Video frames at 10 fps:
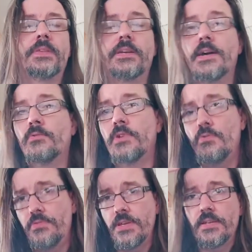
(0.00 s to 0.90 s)
now
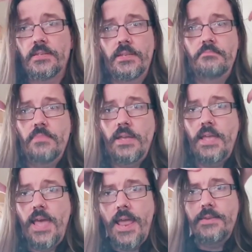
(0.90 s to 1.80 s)
know things in
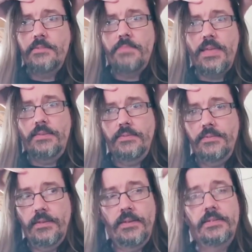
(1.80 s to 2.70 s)
my
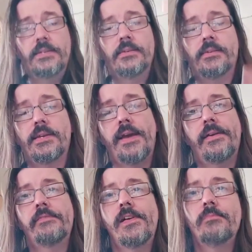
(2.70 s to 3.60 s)
headspace that I didn't
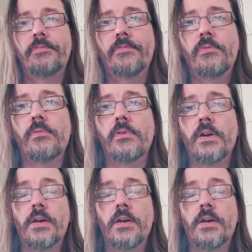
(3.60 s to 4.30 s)
carry around before.